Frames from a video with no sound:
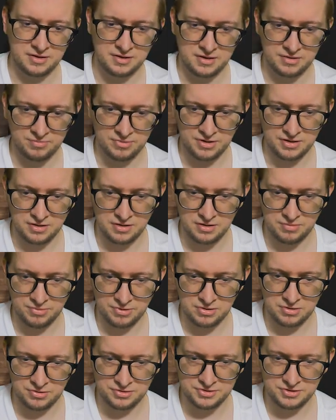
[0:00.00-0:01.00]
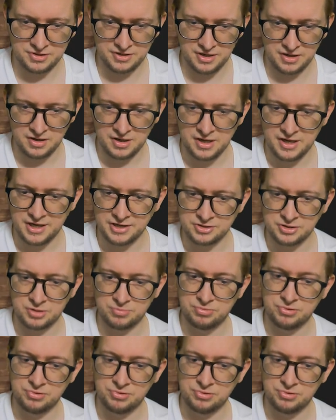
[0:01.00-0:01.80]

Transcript: Can I make it a little bit closer? Yeah. He's going to